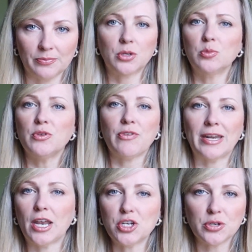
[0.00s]
It could be
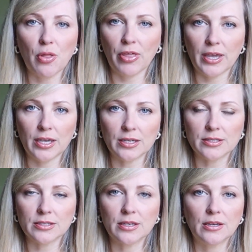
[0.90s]
financial
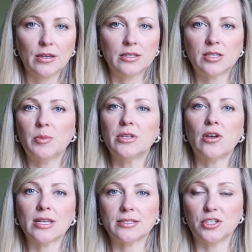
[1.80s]
things, somebody
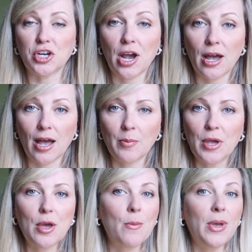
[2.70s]
lost a job,
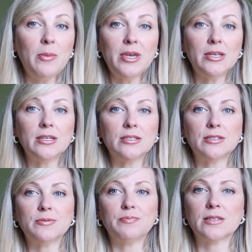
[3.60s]
maybe it
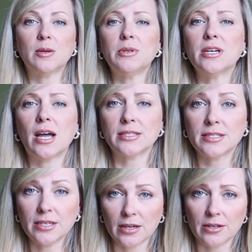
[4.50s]
is somebody got
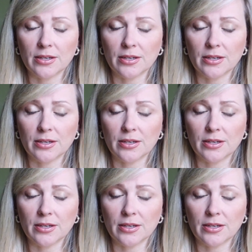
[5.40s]
sick.